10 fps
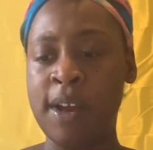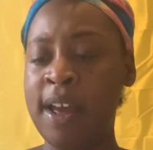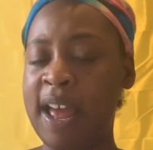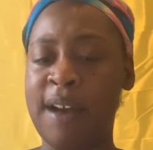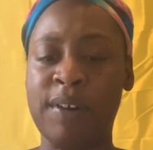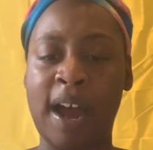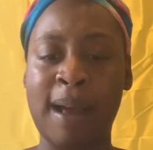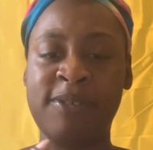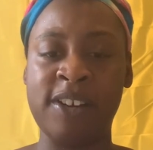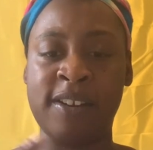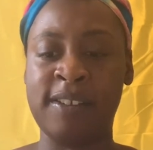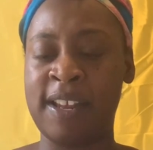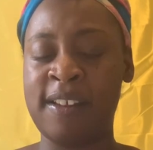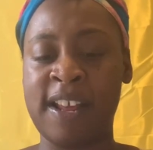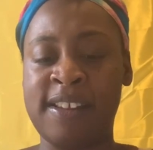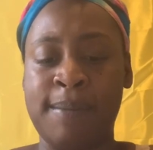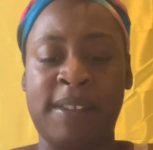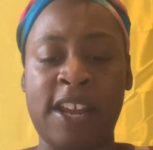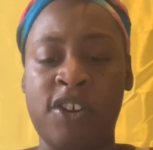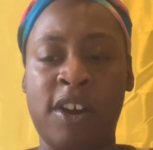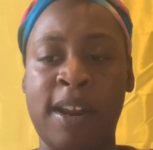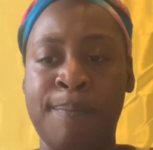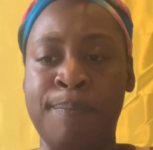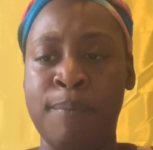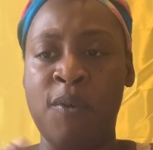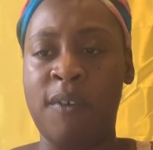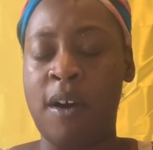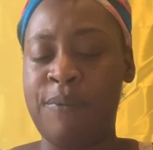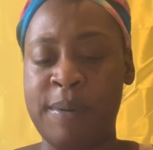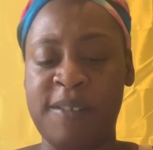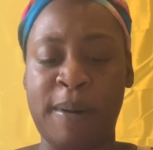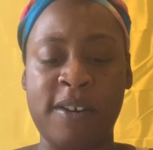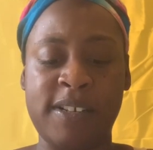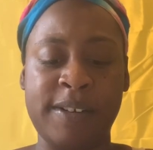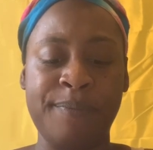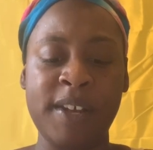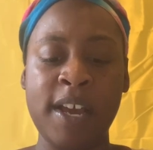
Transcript: have options. It seems like you're gonna move on from this person.